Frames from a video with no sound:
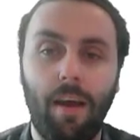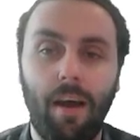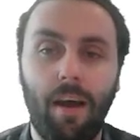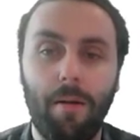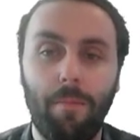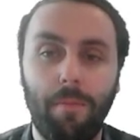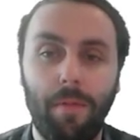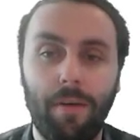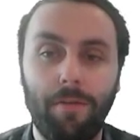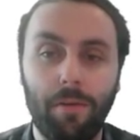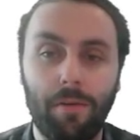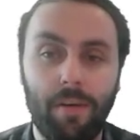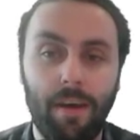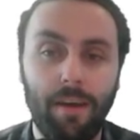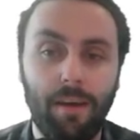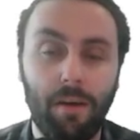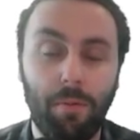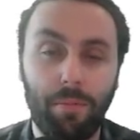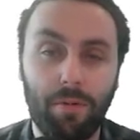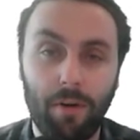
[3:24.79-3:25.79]
If you're
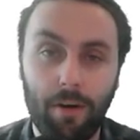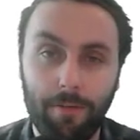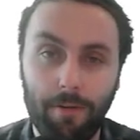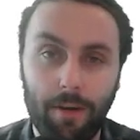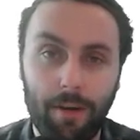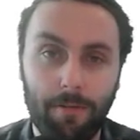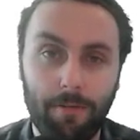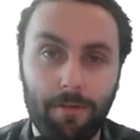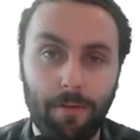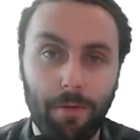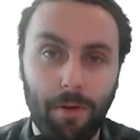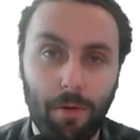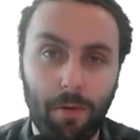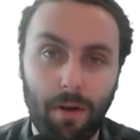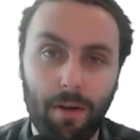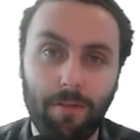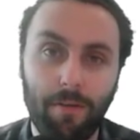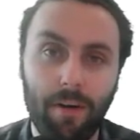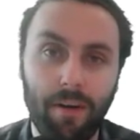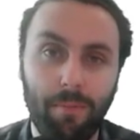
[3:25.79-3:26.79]
taking profit from the
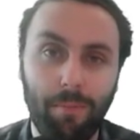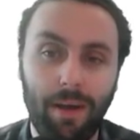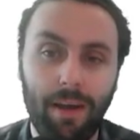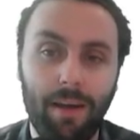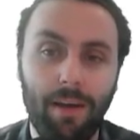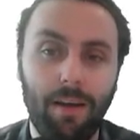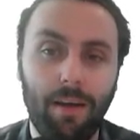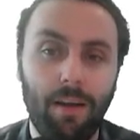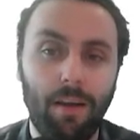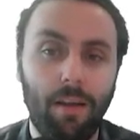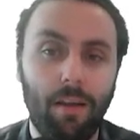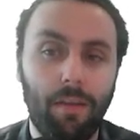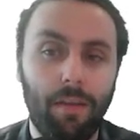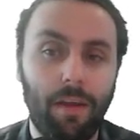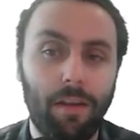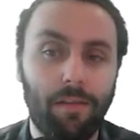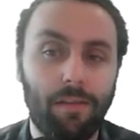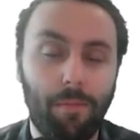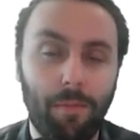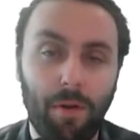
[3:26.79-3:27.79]
qualifying bet,
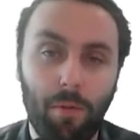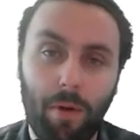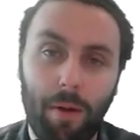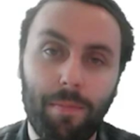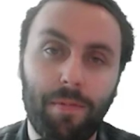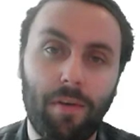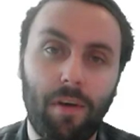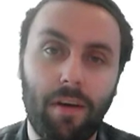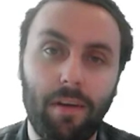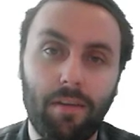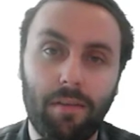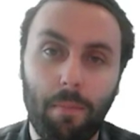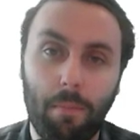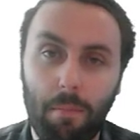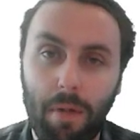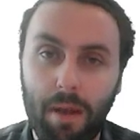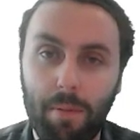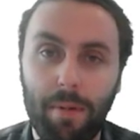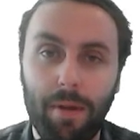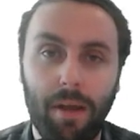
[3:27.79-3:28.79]
then some of the websites
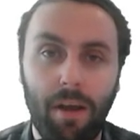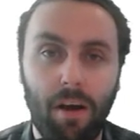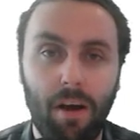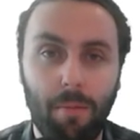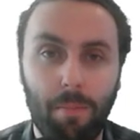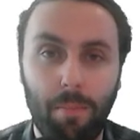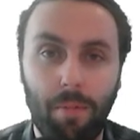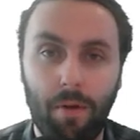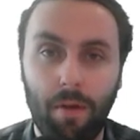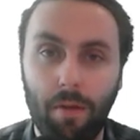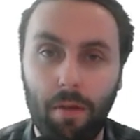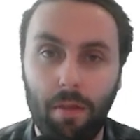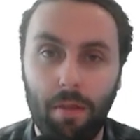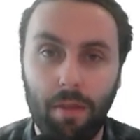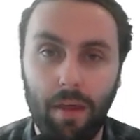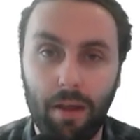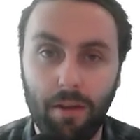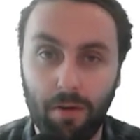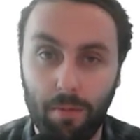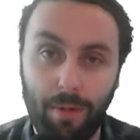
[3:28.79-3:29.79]
may pick up
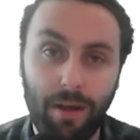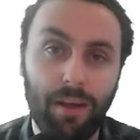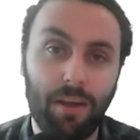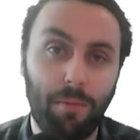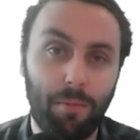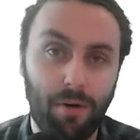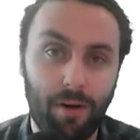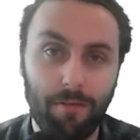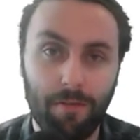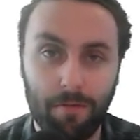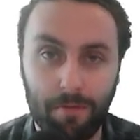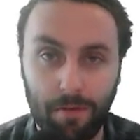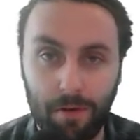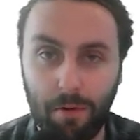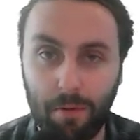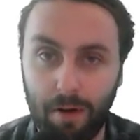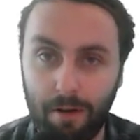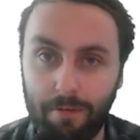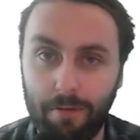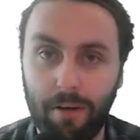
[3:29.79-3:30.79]
that you're making profit from the
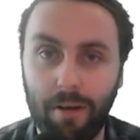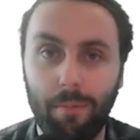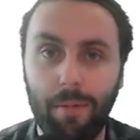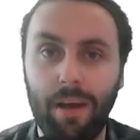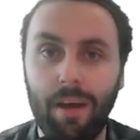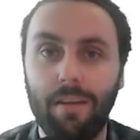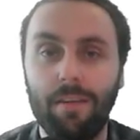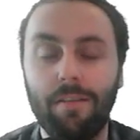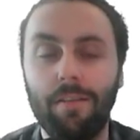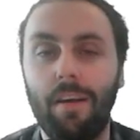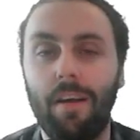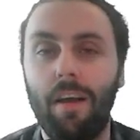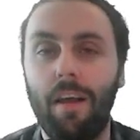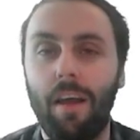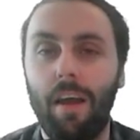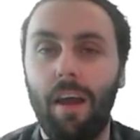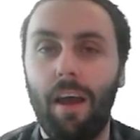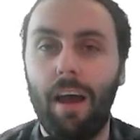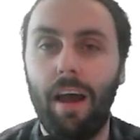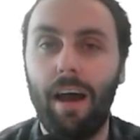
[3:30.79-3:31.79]
qualifying bets,
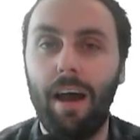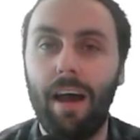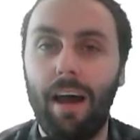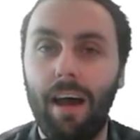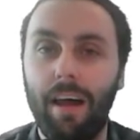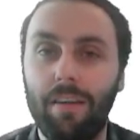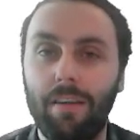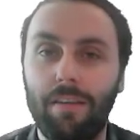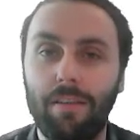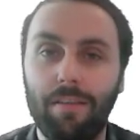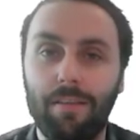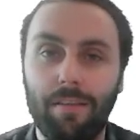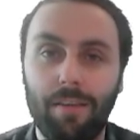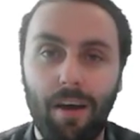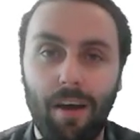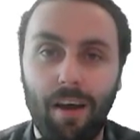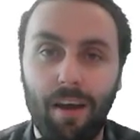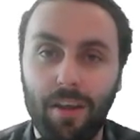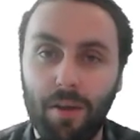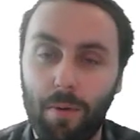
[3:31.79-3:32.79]
and
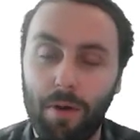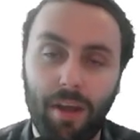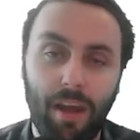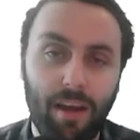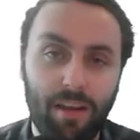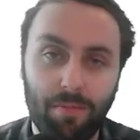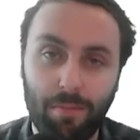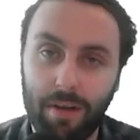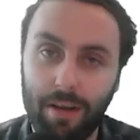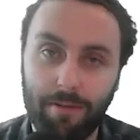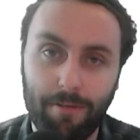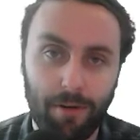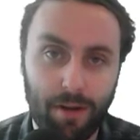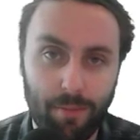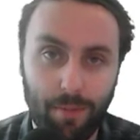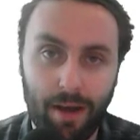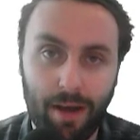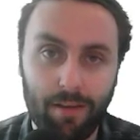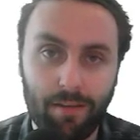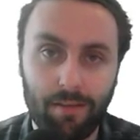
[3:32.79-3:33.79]
you won't get as many free
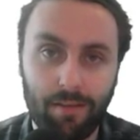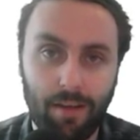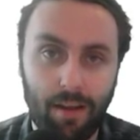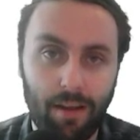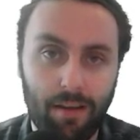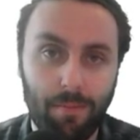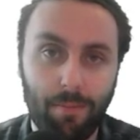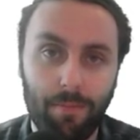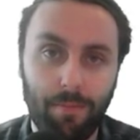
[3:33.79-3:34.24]
bets, and